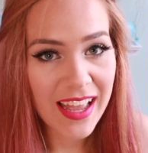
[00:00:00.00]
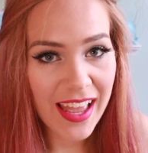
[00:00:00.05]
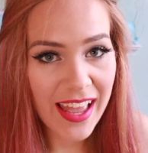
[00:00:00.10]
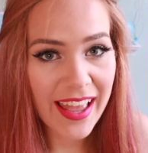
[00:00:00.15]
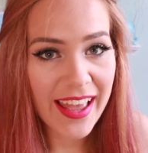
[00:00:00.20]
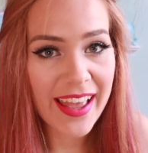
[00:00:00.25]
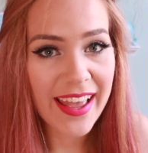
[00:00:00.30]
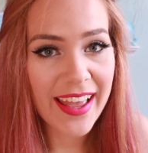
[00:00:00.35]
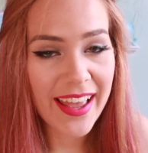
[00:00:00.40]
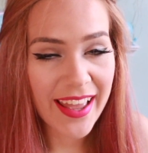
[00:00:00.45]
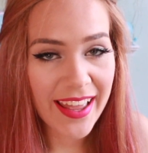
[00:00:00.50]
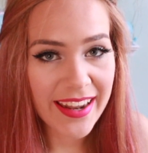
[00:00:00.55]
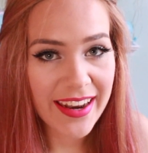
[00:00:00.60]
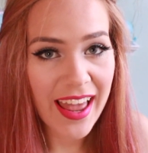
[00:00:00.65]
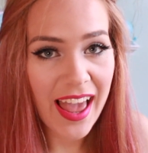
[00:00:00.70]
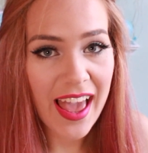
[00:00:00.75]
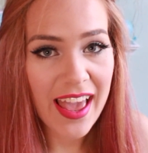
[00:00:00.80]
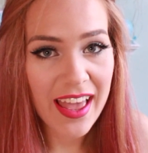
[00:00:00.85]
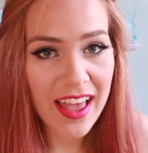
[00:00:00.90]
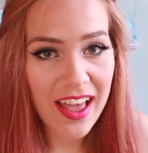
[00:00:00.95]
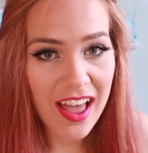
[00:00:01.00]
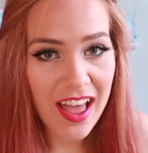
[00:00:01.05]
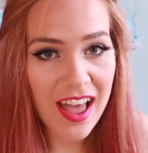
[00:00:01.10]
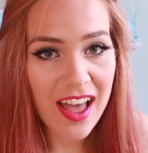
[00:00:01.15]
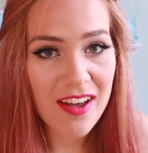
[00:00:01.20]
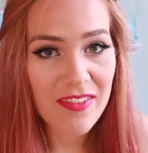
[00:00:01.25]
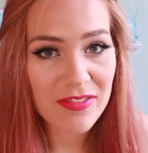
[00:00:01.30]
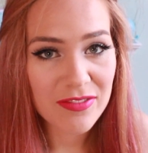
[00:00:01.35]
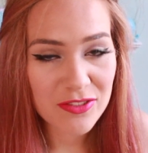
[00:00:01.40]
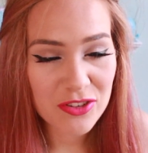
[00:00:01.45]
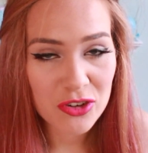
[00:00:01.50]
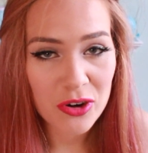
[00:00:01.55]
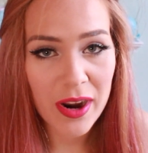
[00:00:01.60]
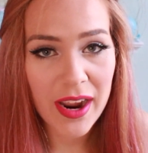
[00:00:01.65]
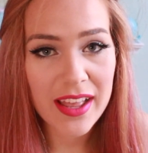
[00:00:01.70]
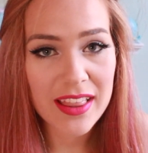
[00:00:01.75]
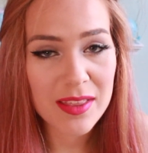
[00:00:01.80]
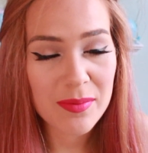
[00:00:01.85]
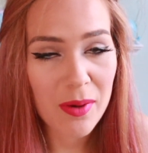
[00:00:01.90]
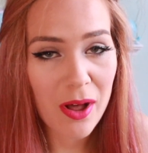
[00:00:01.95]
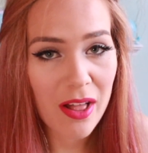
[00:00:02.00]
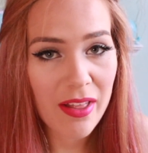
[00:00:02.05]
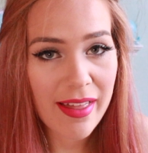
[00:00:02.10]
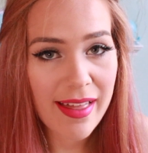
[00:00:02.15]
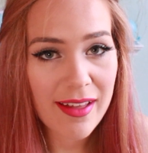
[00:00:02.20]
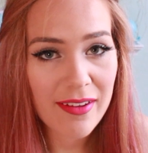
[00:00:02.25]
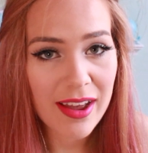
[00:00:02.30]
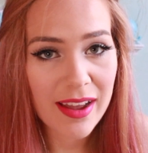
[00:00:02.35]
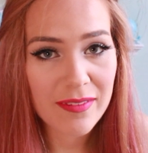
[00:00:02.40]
And I have tried them all out.